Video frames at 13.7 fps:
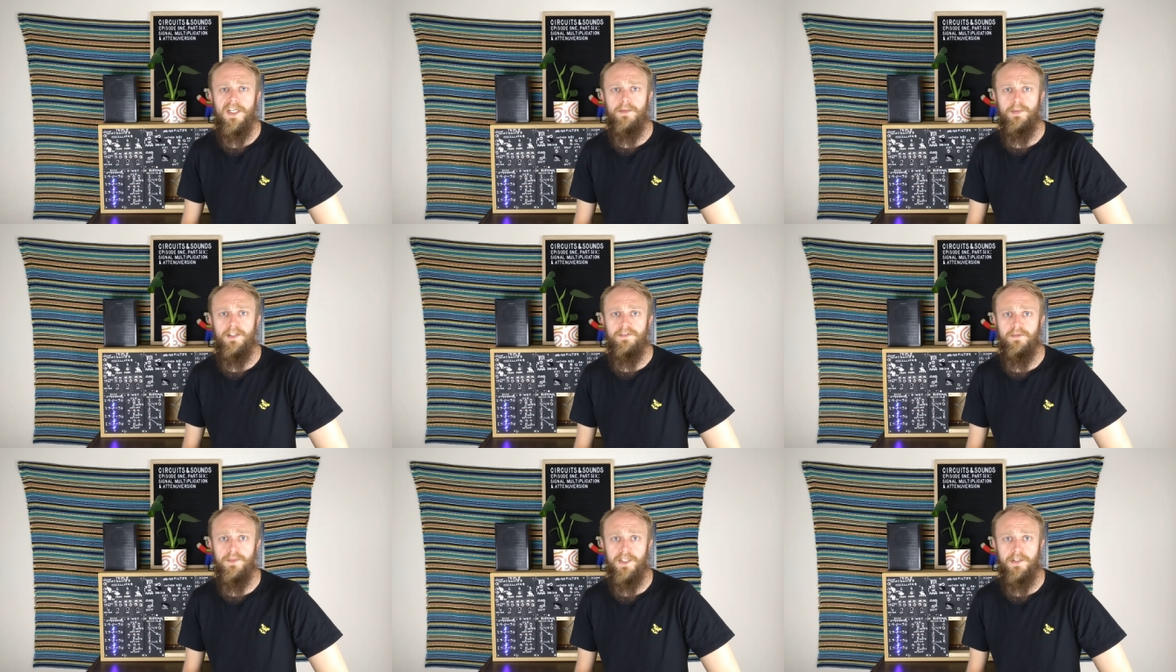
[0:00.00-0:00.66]
Sebbo
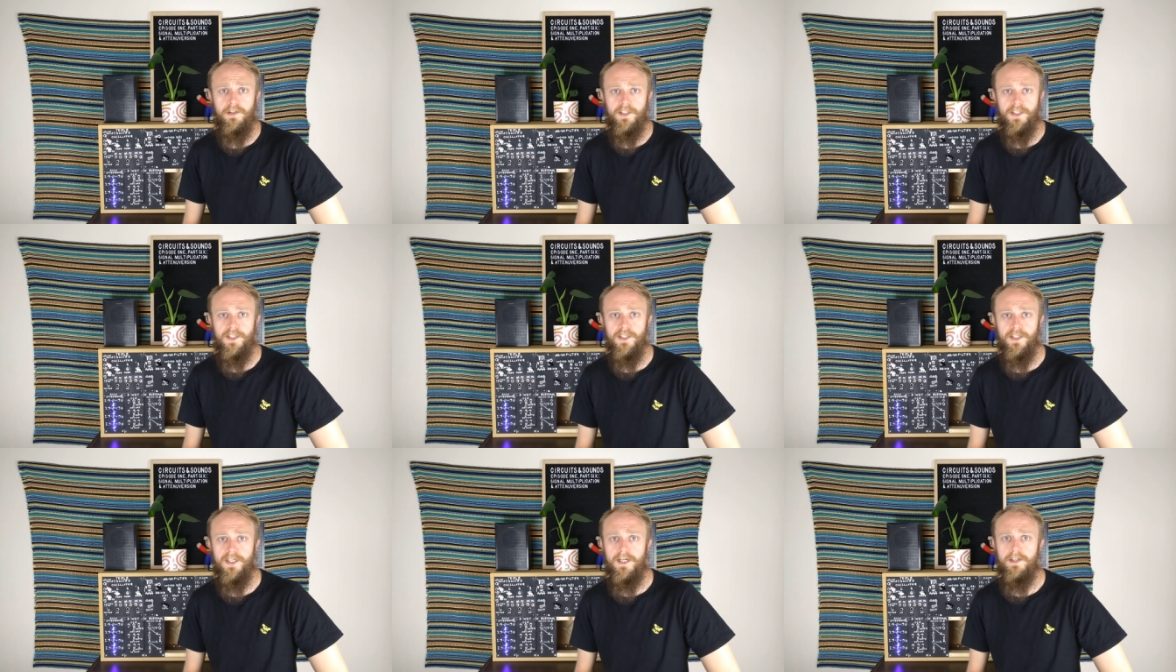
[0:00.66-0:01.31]
from
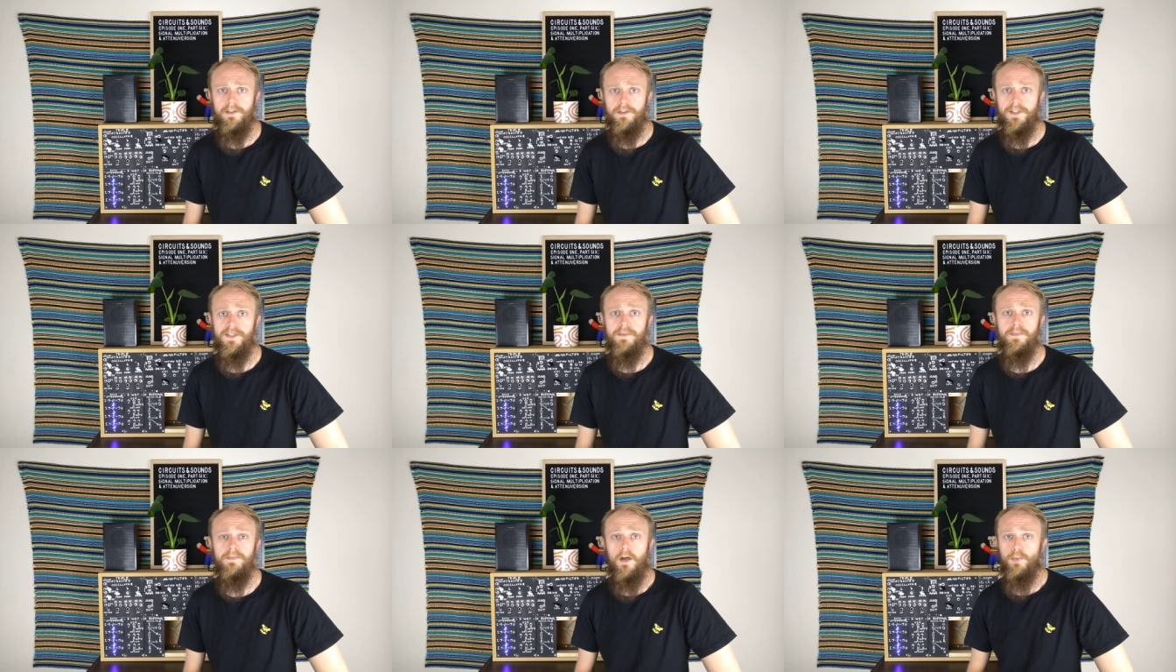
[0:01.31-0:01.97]
and Sounds.
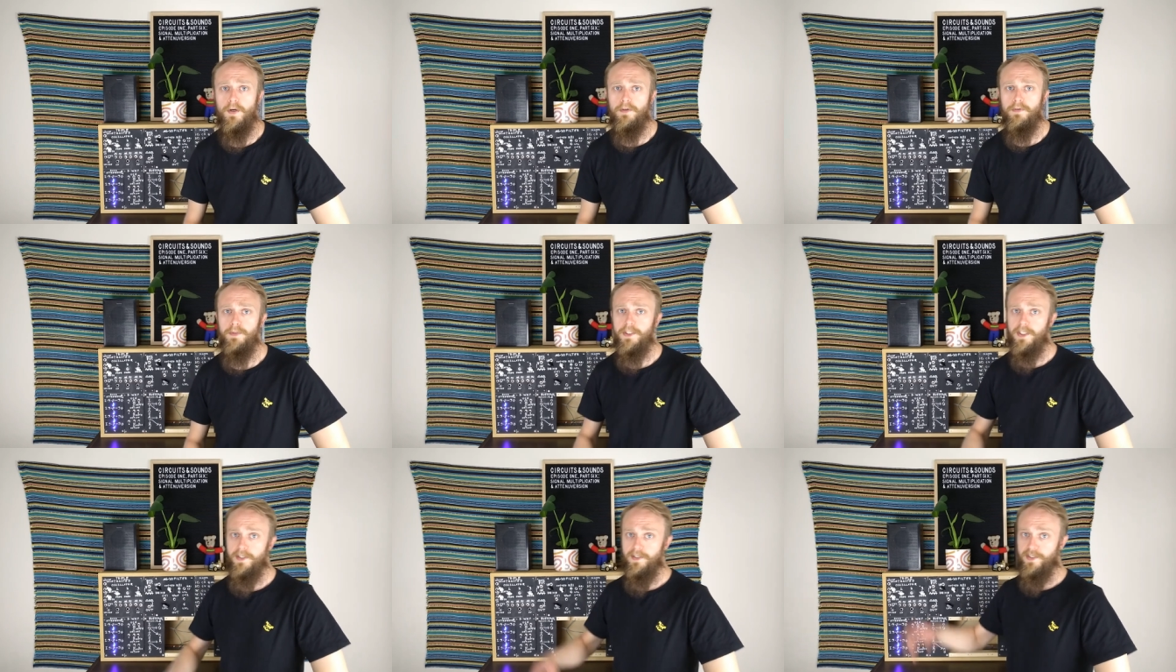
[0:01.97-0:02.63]
I welcome you
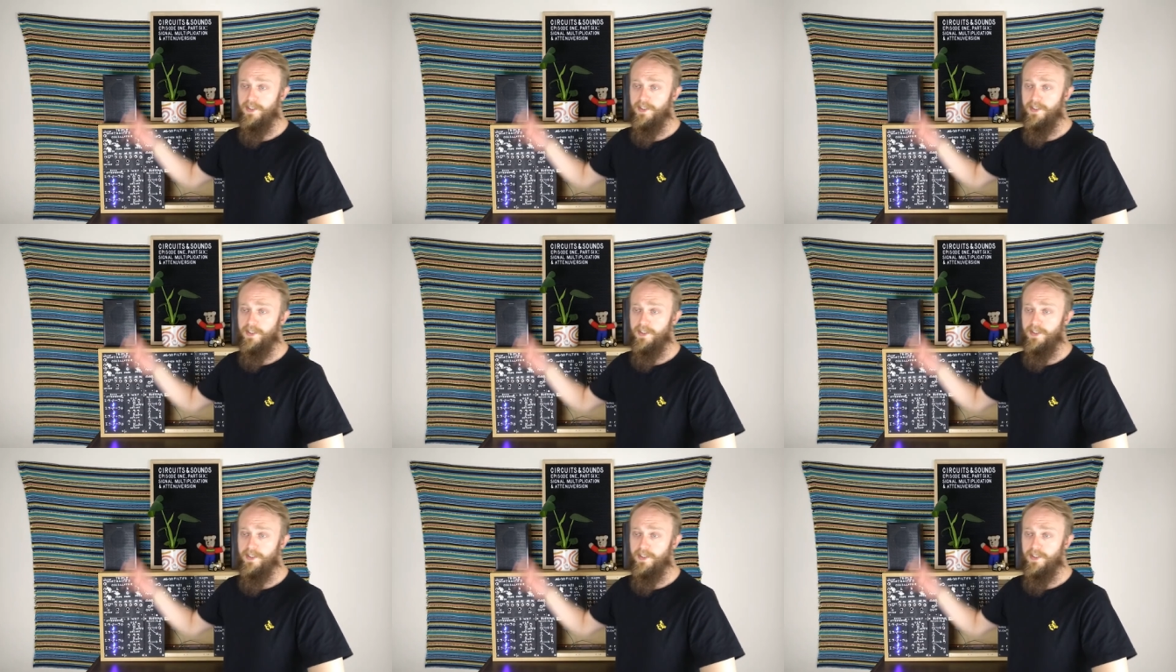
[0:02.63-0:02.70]
to the